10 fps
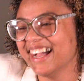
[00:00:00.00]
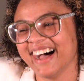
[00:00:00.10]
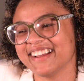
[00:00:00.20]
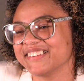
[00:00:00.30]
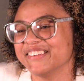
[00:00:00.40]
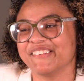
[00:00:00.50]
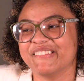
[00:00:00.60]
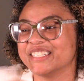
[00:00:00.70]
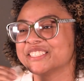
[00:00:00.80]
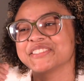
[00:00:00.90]
I don't know
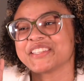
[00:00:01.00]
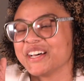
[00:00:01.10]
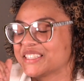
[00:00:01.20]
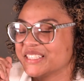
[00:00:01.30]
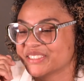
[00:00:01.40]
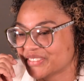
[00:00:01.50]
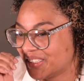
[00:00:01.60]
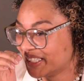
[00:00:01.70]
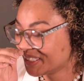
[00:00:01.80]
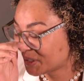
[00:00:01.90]
what you thought this
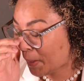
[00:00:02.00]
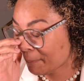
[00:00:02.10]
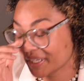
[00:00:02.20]
was.